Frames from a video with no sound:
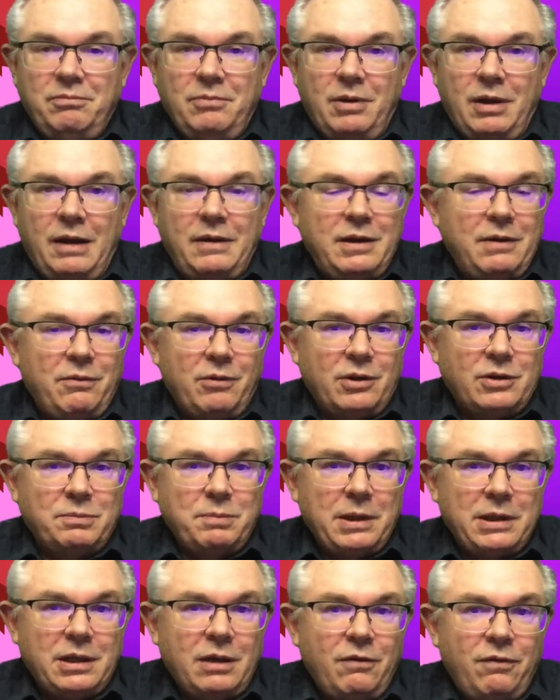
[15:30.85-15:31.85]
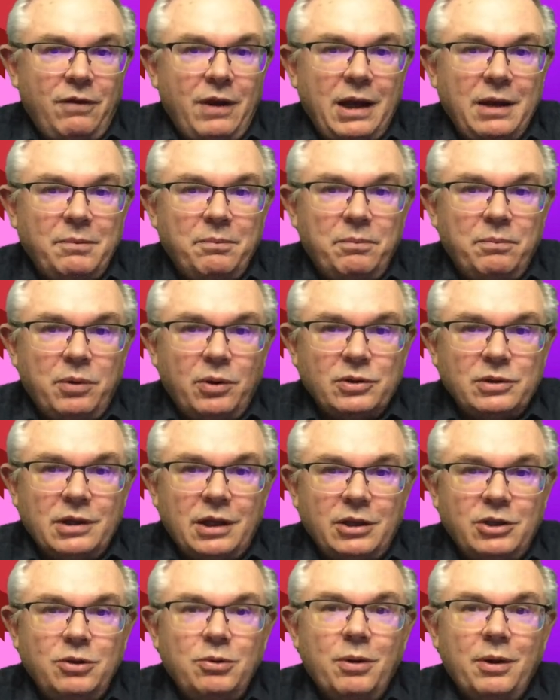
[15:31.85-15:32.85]
I never expected to find a person
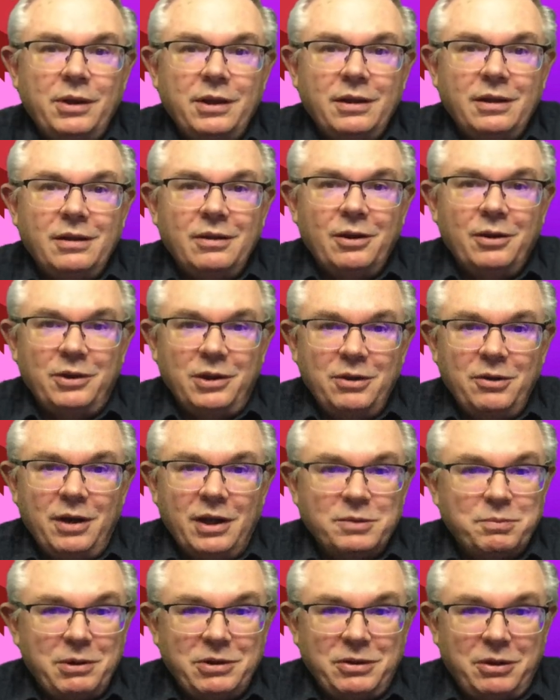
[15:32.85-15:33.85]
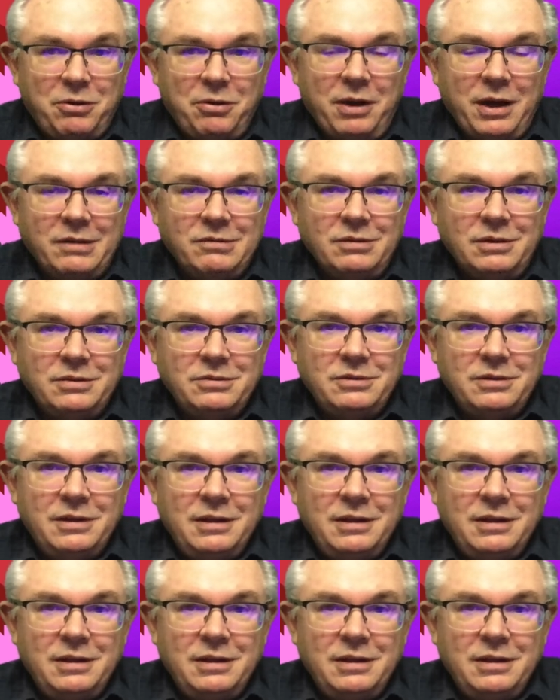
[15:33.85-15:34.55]
like you on the internet, especially Craigslist.